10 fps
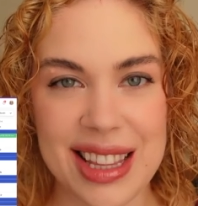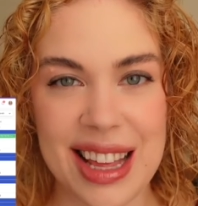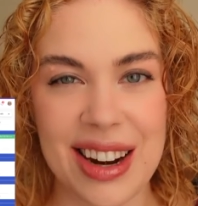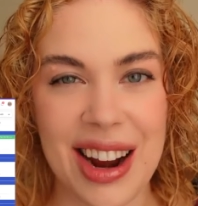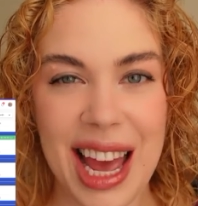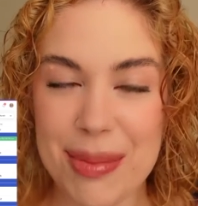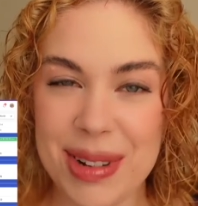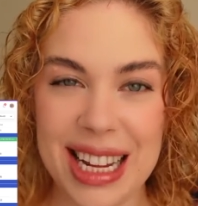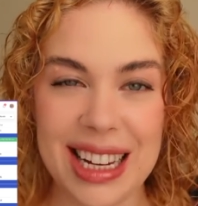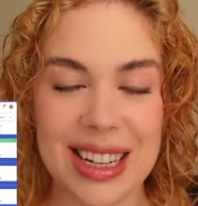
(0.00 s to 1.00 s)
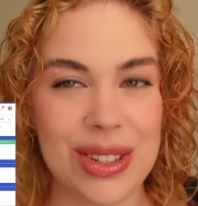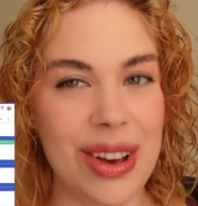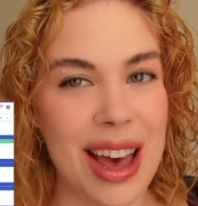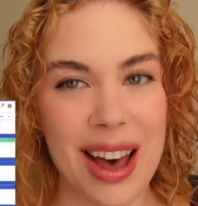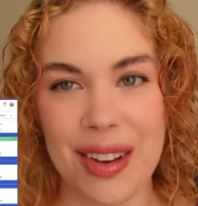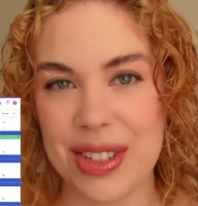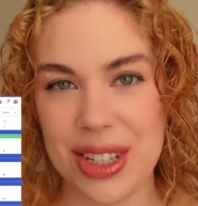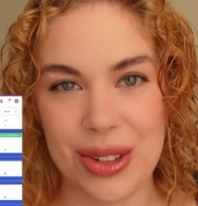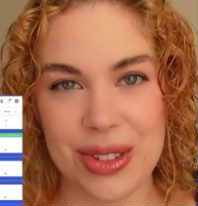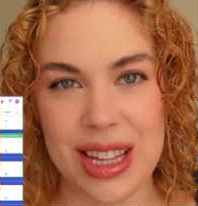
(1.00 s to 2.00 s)
that are happening, and so I have to
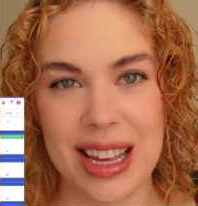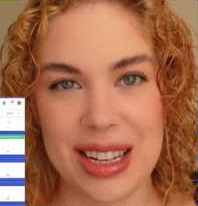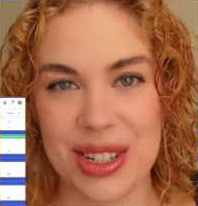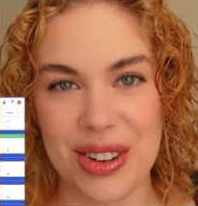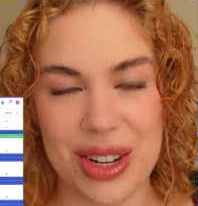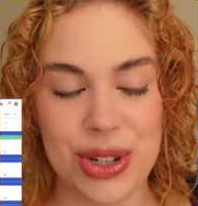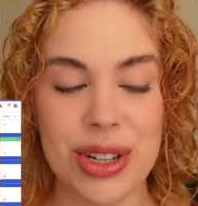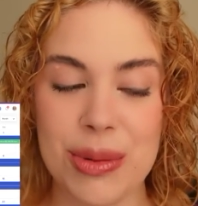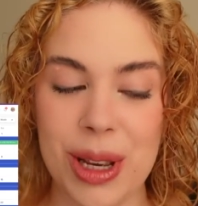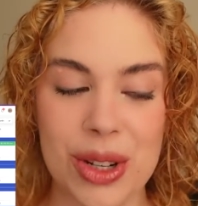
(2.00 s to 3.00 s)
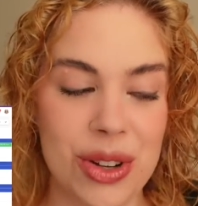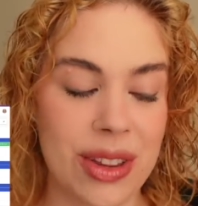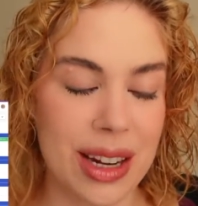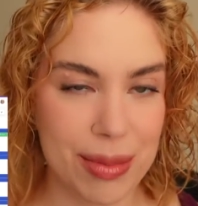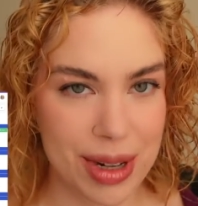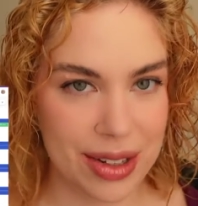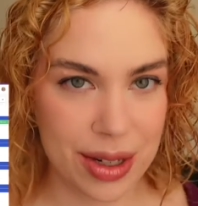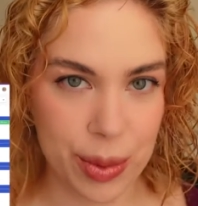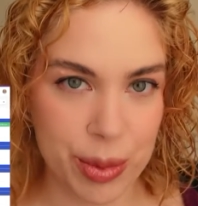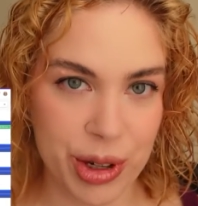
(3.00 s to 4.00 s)
use that integration to make sure that I'm not
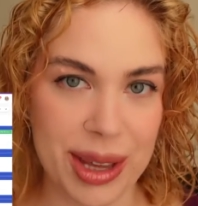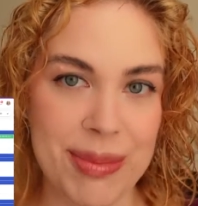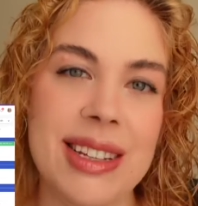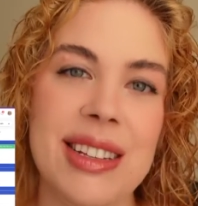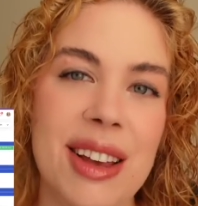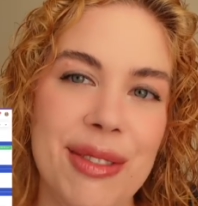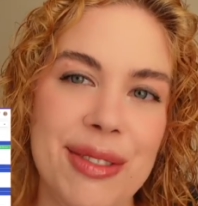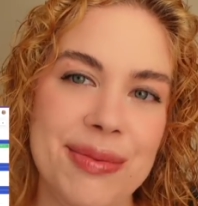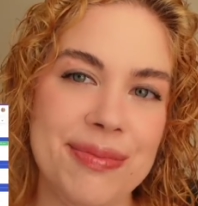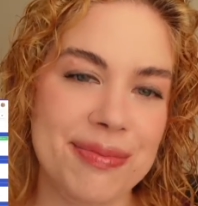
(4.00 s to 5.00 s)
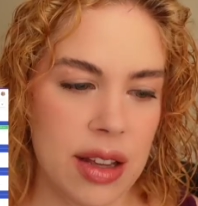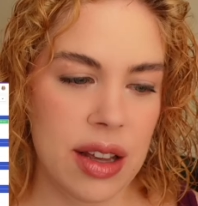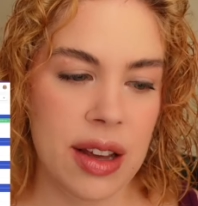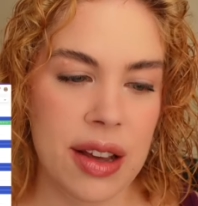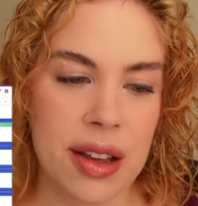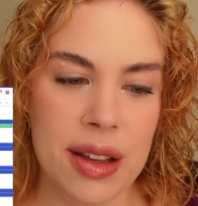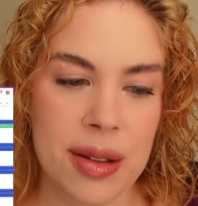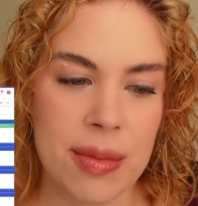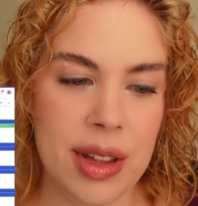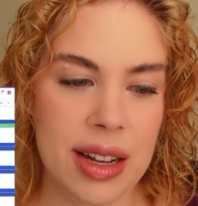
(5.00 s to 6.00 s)
double booking myself.
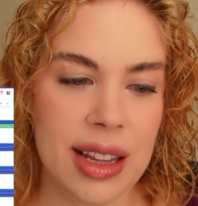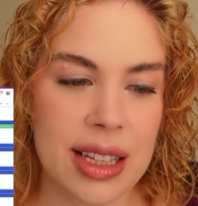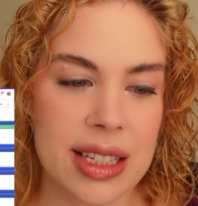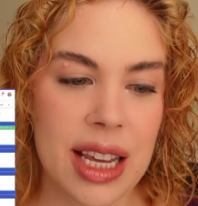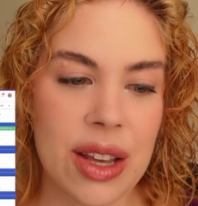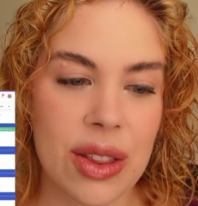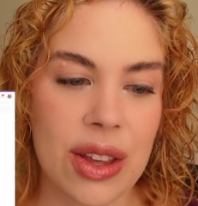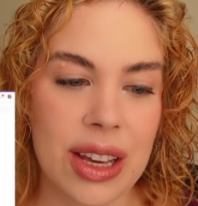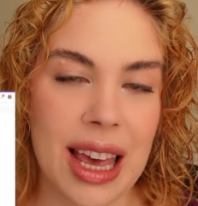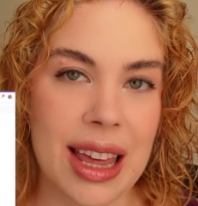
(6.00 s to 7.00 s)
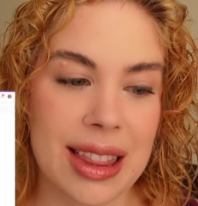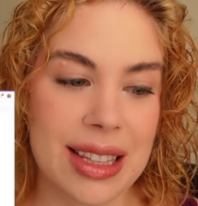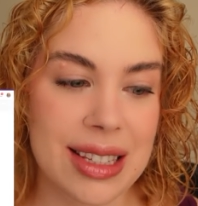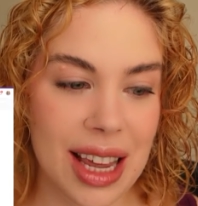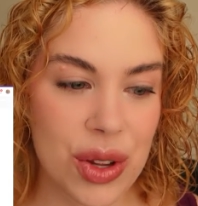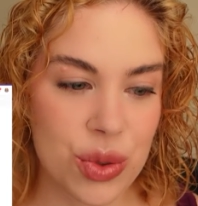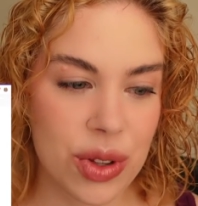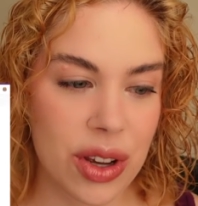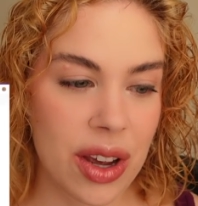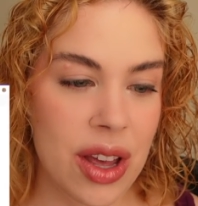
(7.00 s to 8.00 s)
Let's take a look at the
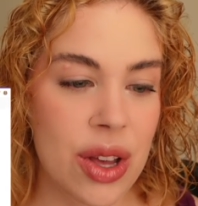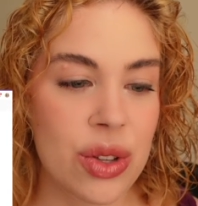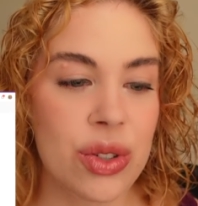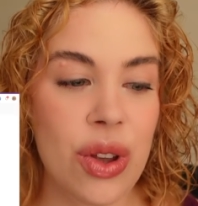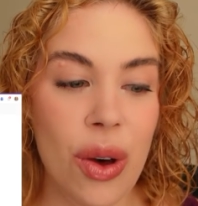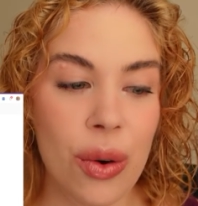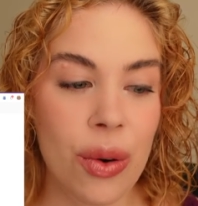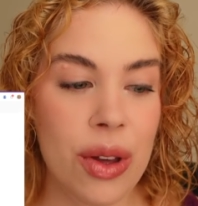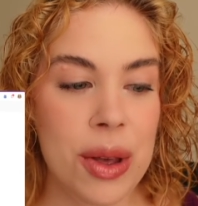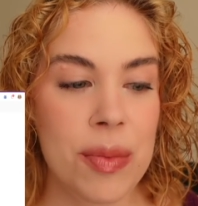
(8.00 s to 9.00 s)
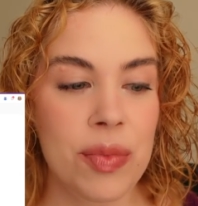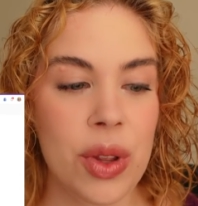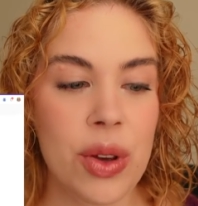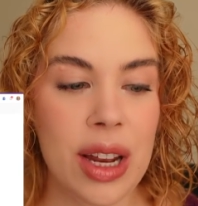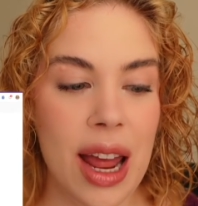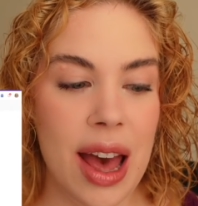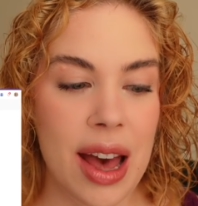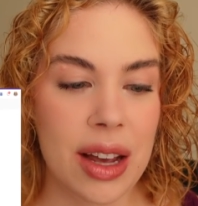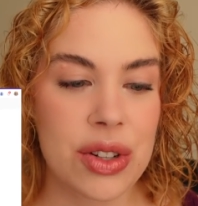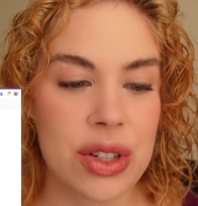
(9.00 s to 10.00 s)
scheduler. So you can
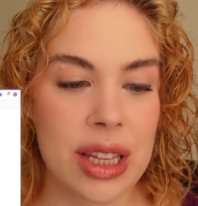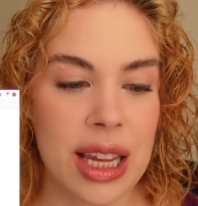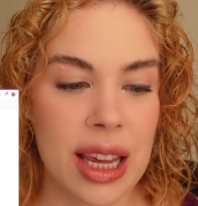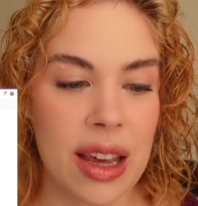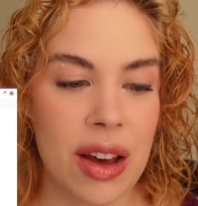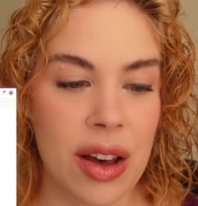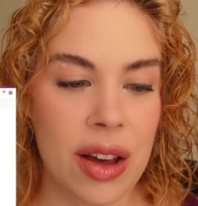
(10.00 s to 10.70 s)
actually